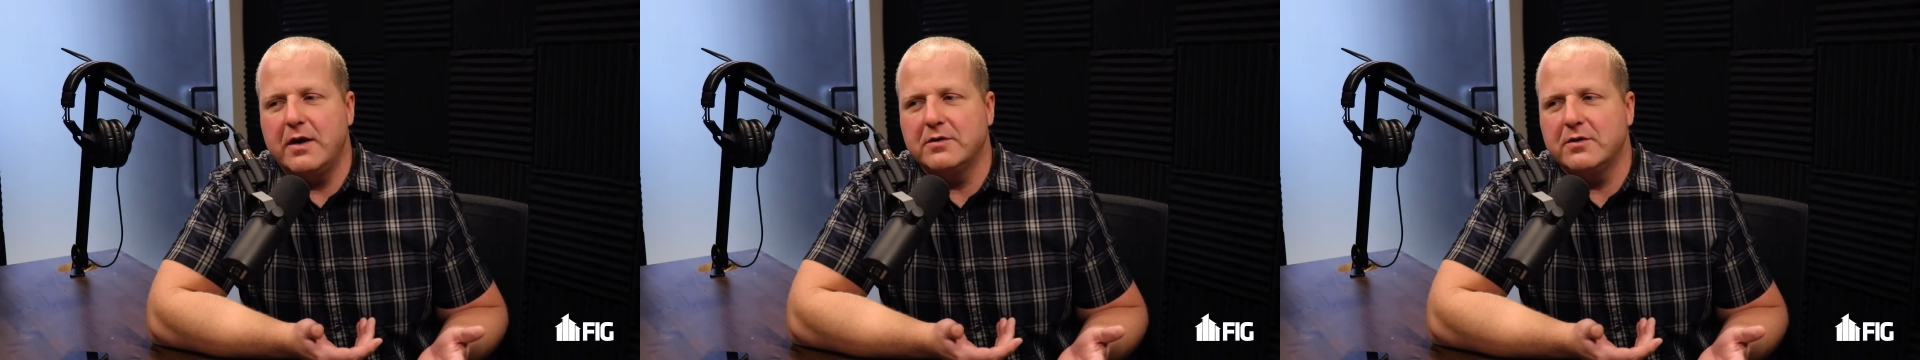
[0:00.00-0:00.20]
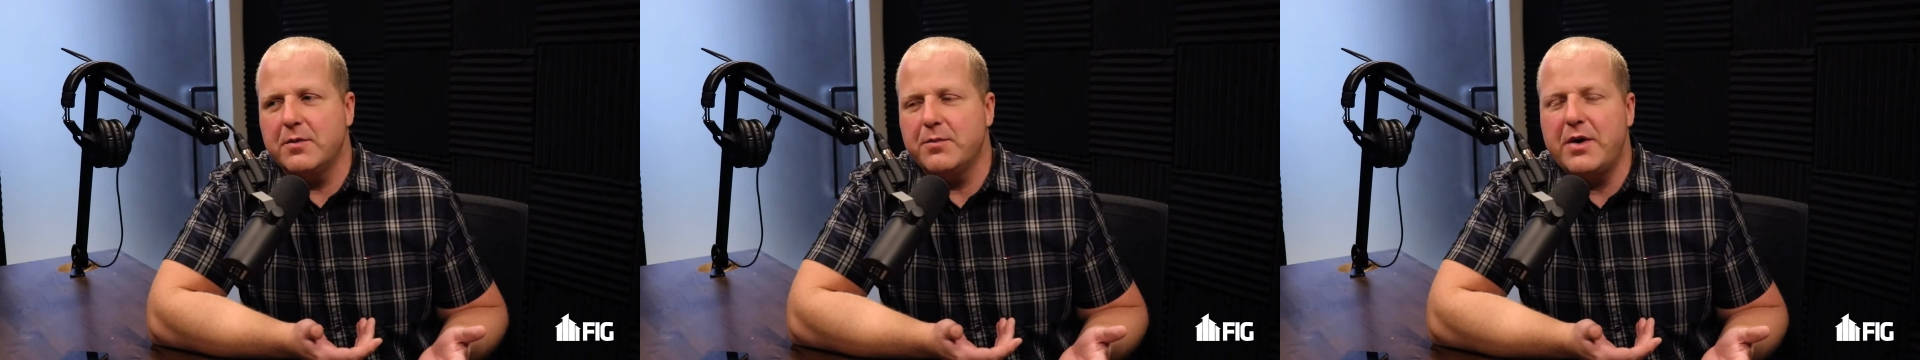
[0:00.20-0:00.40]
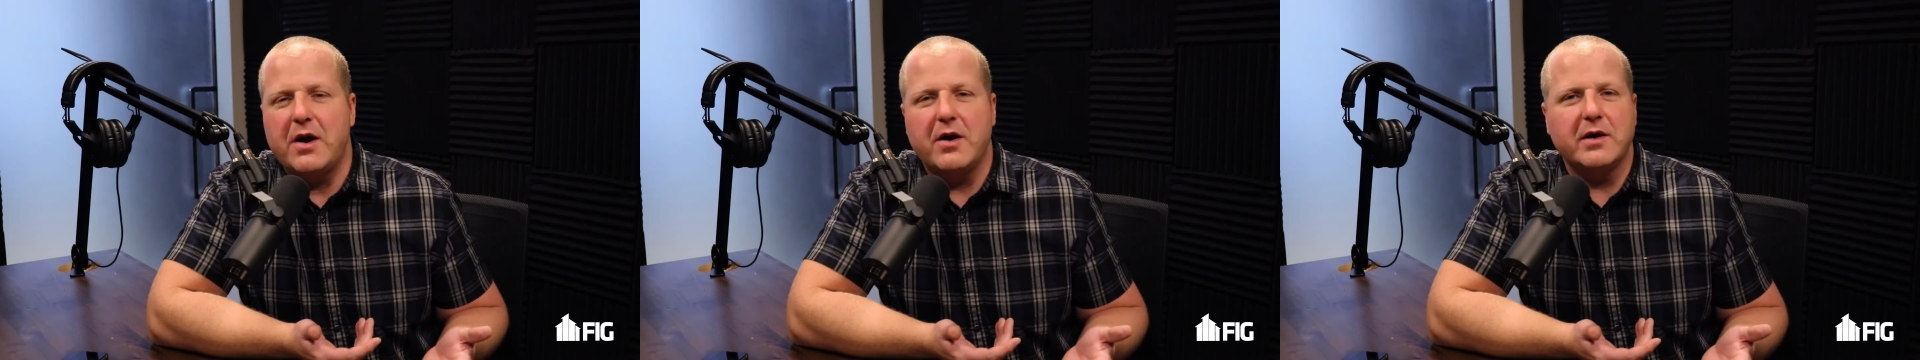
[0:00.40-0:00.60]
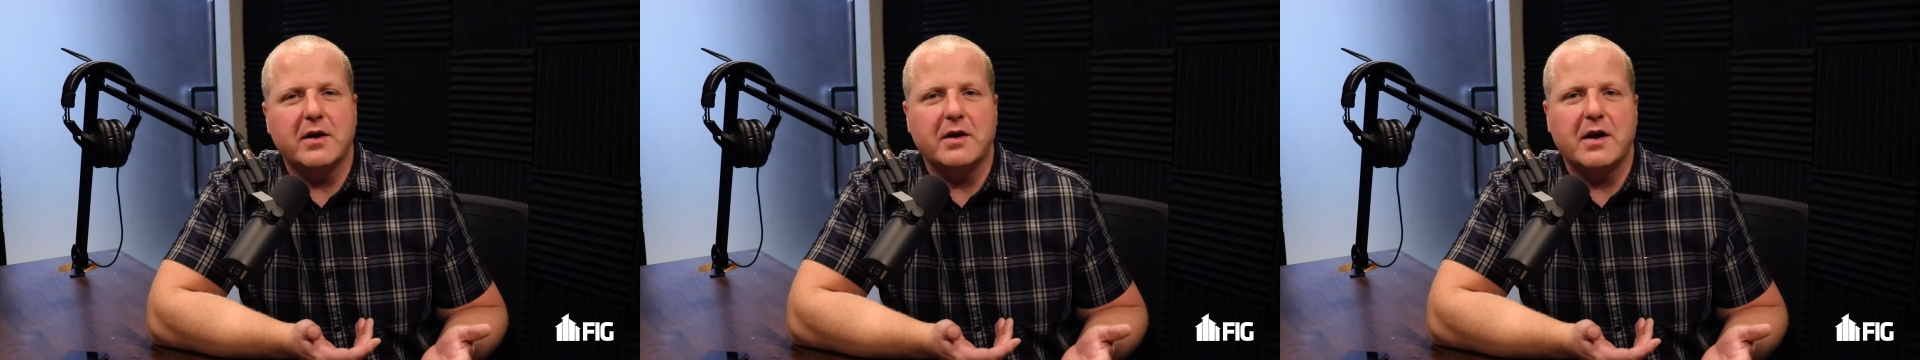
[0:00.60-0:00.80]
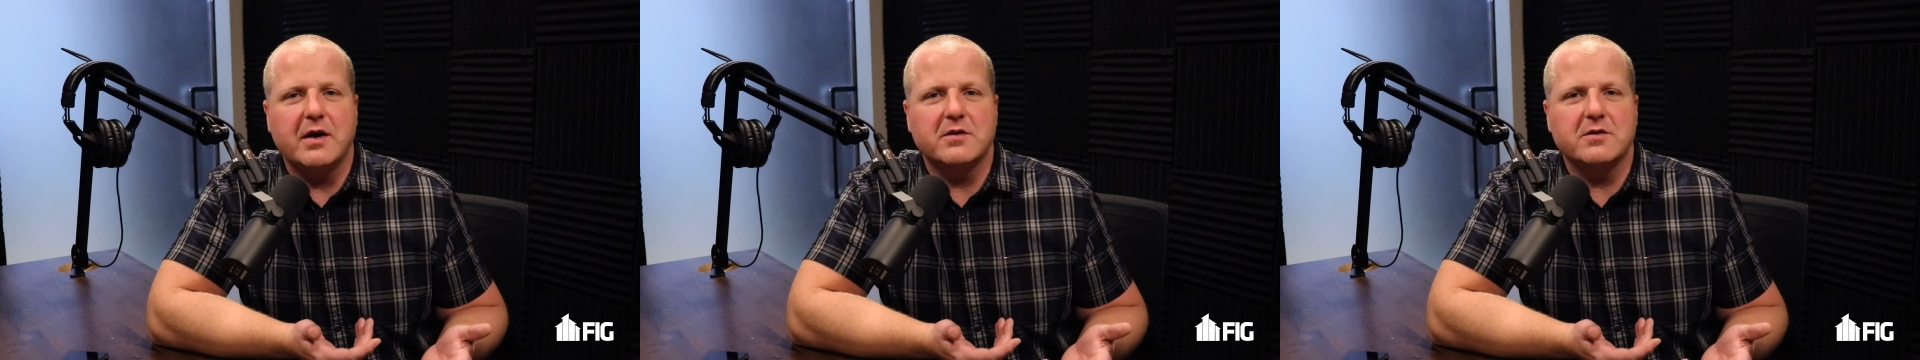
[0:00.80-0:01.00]
comparing
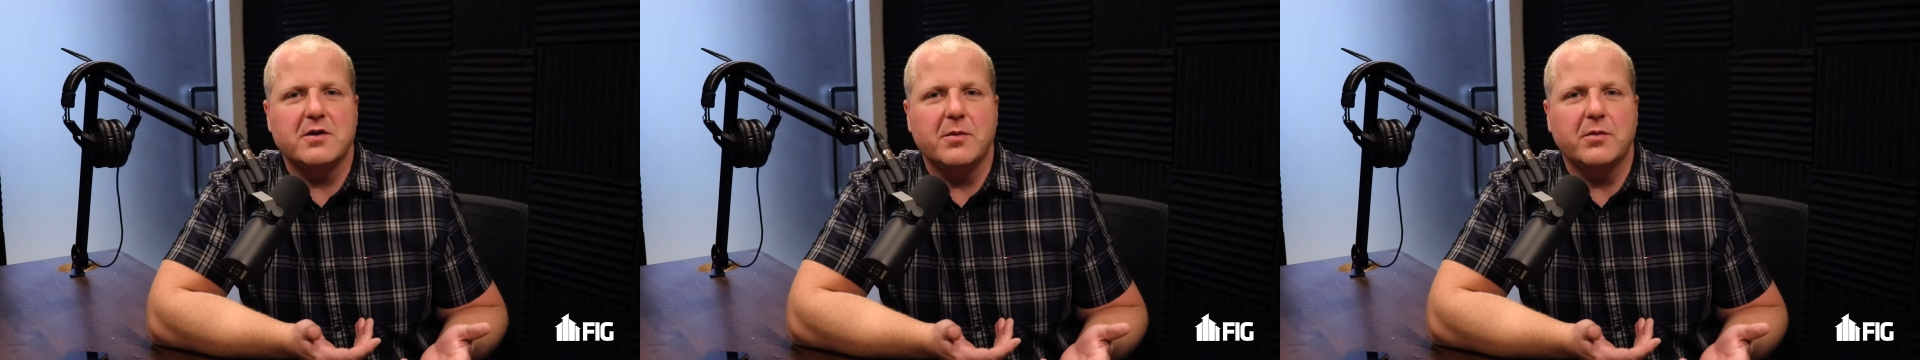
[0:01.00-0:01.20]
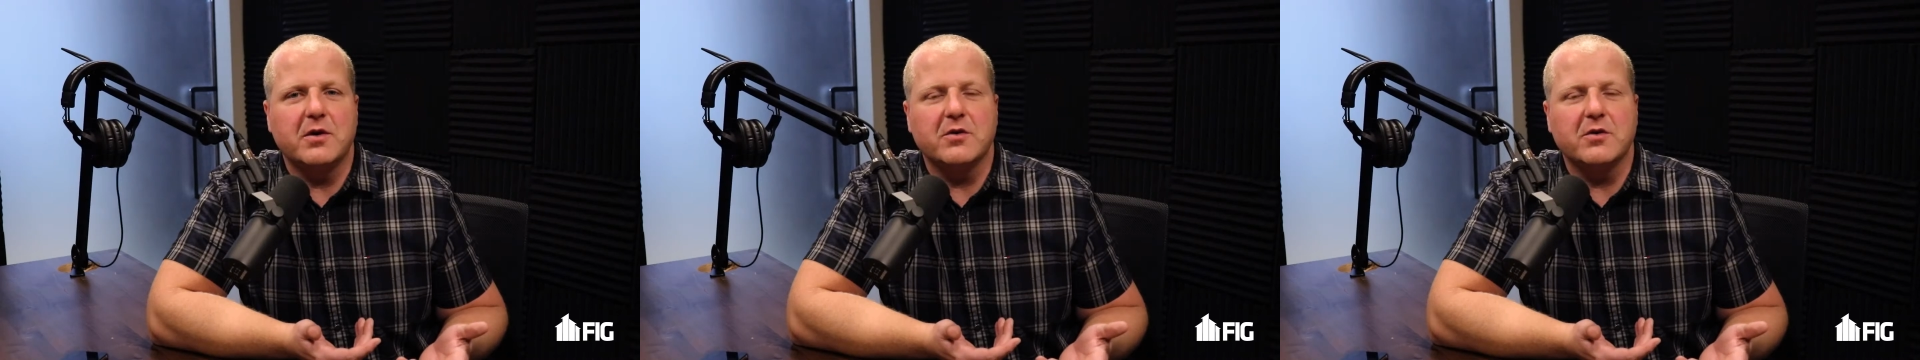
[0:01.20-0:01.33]
against some